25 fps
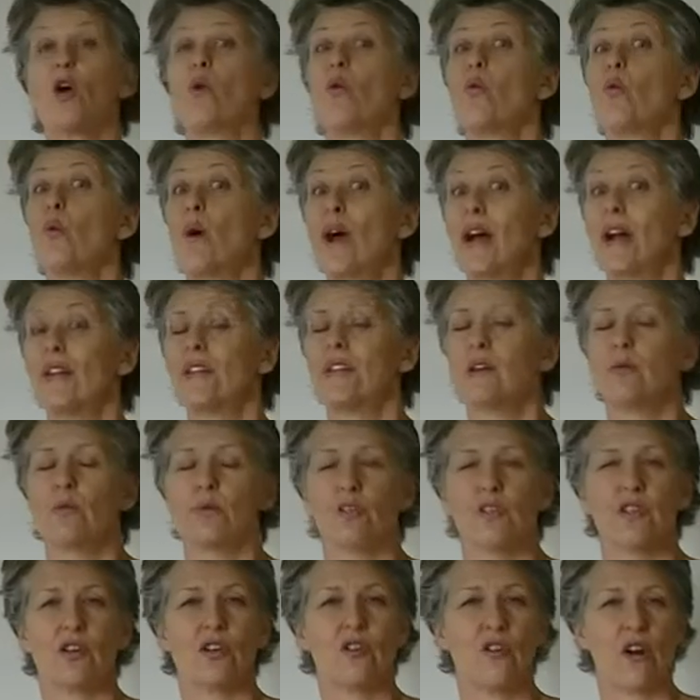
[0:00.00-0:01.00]
where there
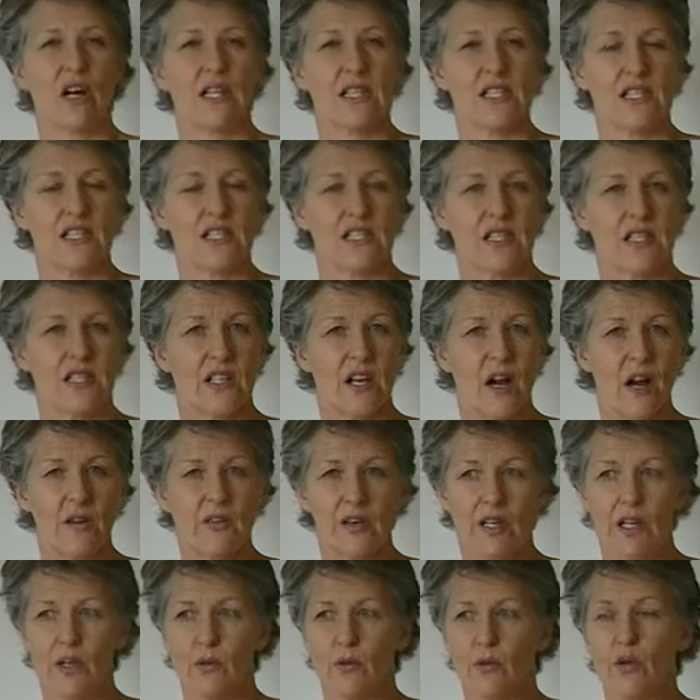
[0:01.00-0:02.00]
was a crisis
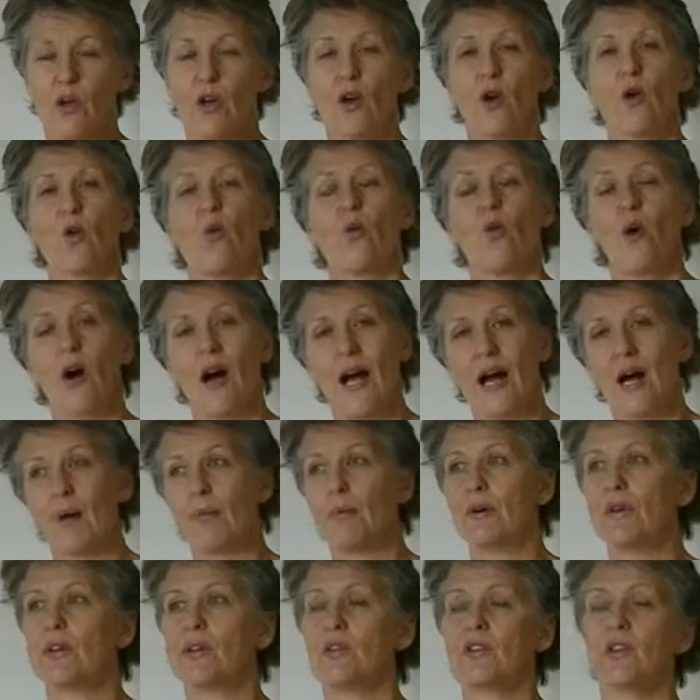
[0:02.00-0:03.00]
scenario, what
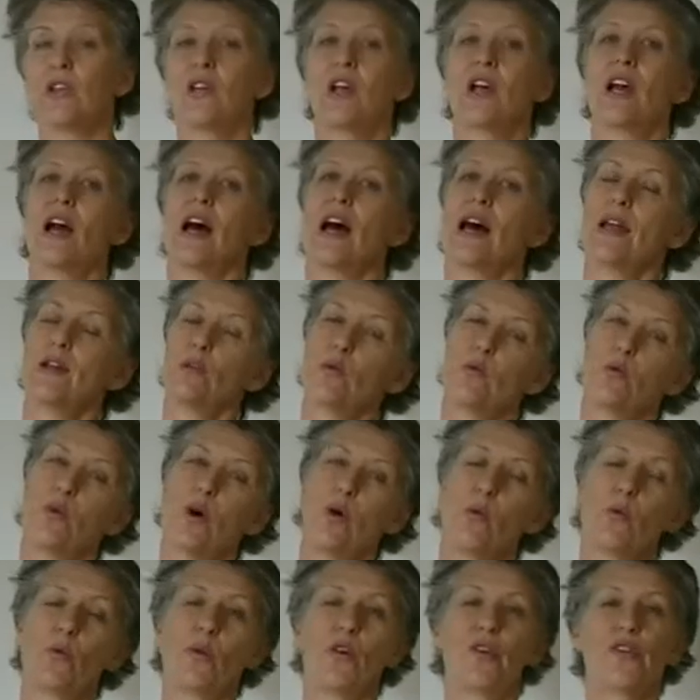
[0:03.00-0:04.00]
happened, and
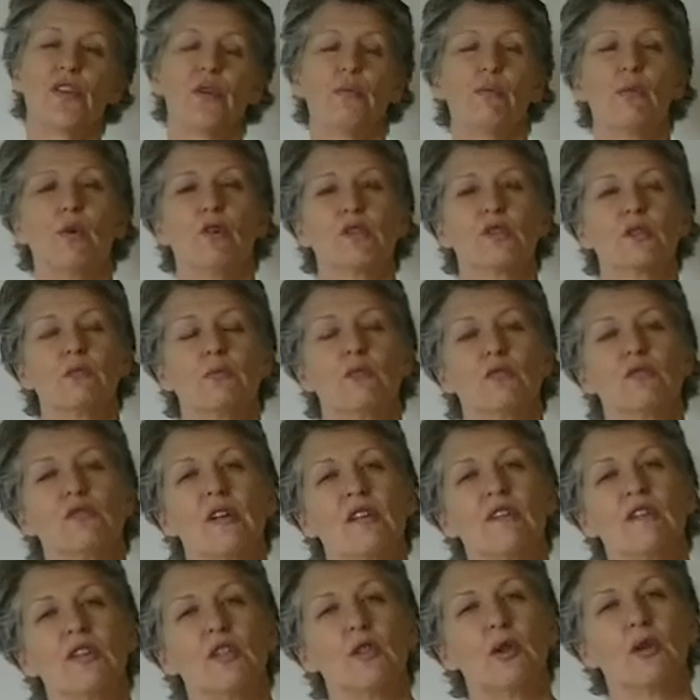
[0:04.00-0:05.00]
what were the possible
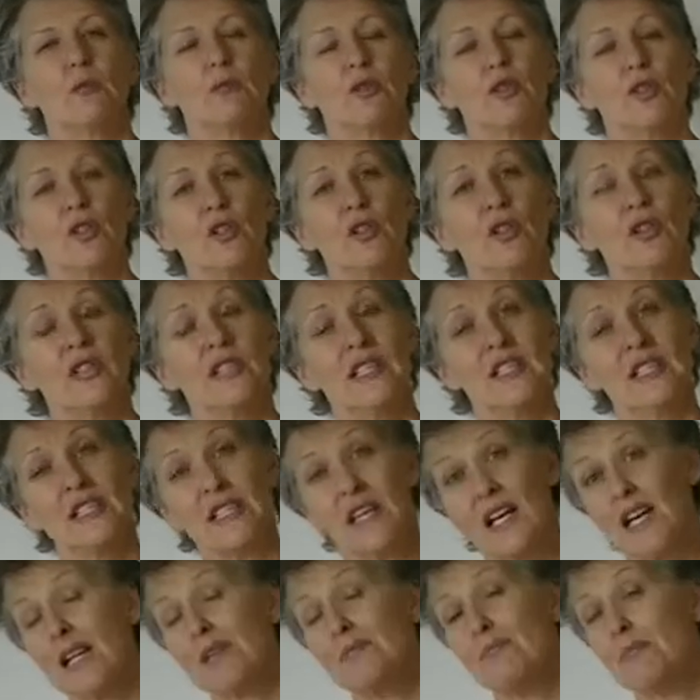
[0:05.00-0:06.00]
revenue opportunities
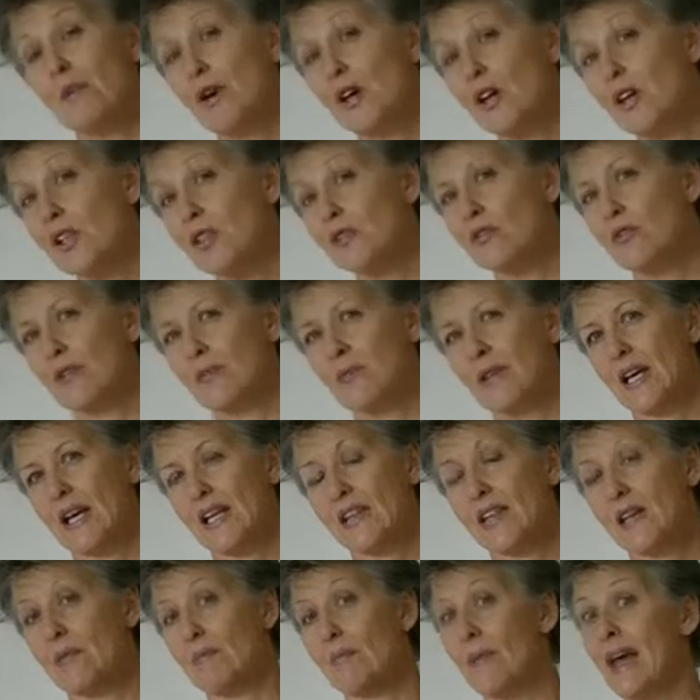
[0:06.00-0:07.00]
that emerged from
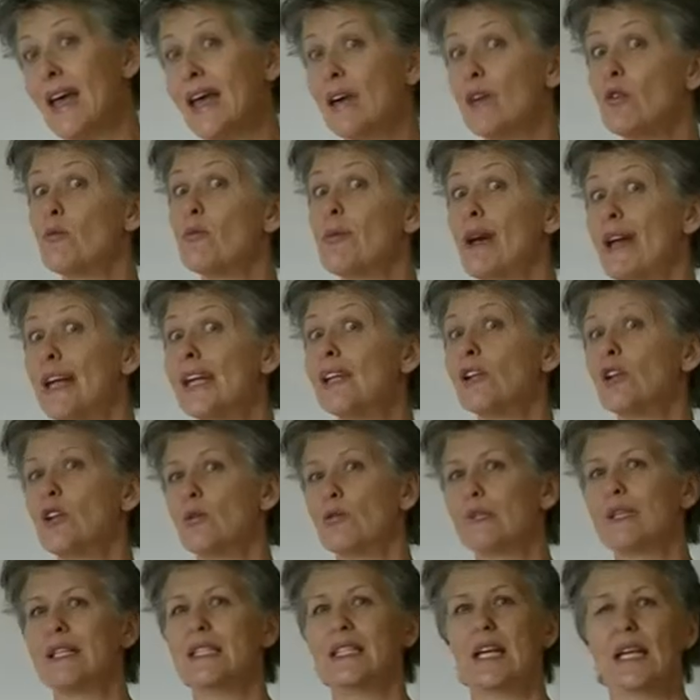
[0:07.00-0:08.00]
that may or may
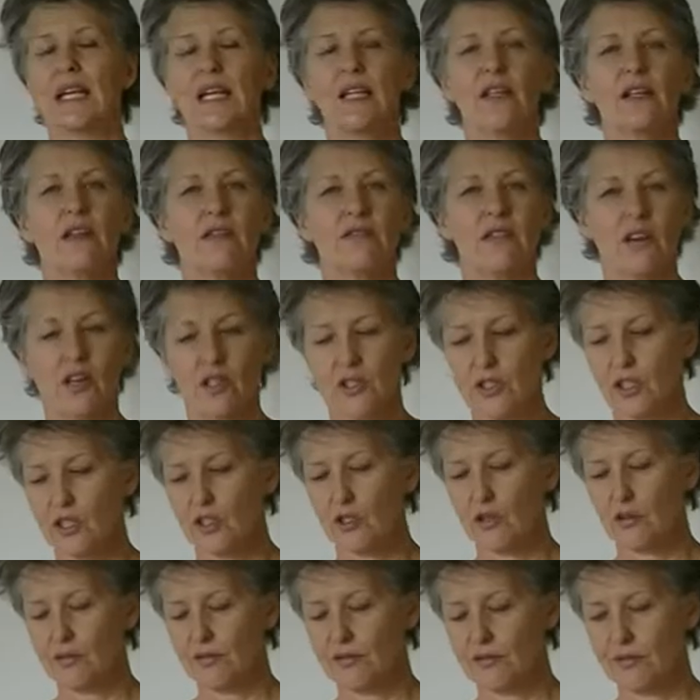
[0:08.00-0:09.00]
not be taken
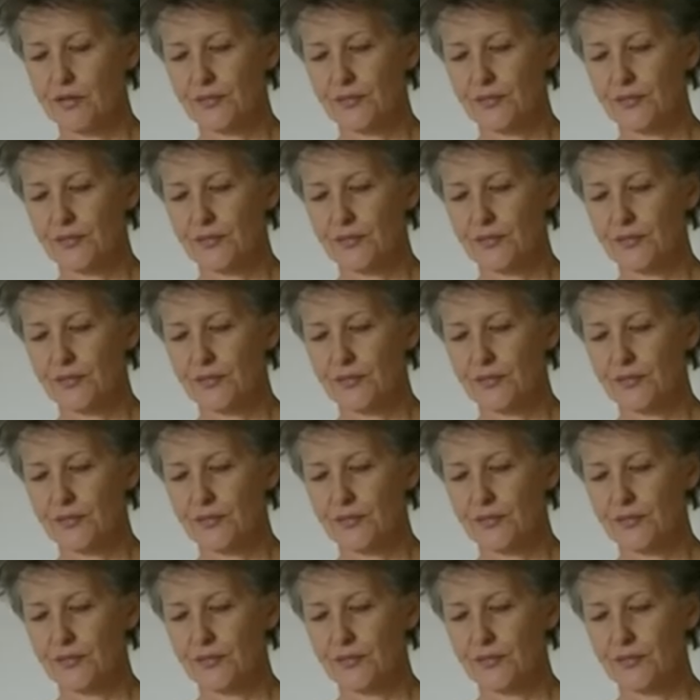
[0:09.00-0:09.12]
advantage of.